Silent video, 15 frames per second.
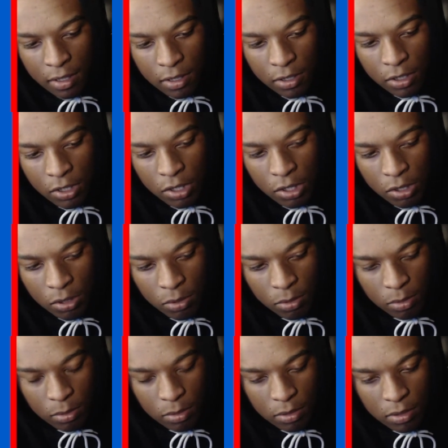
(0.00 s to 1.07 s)
you know,
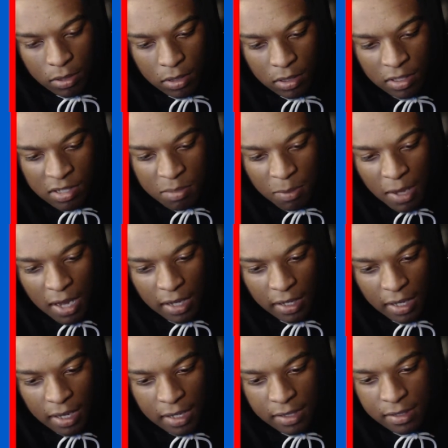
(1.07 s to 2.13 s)
these
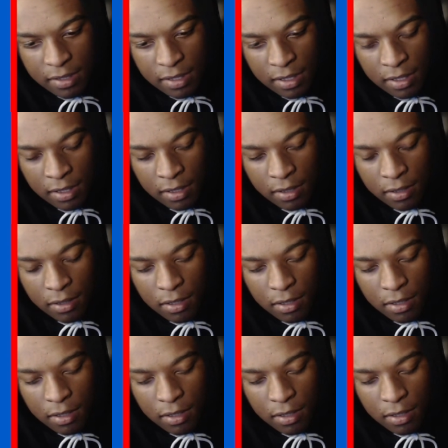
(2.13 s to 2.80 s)
podcasts and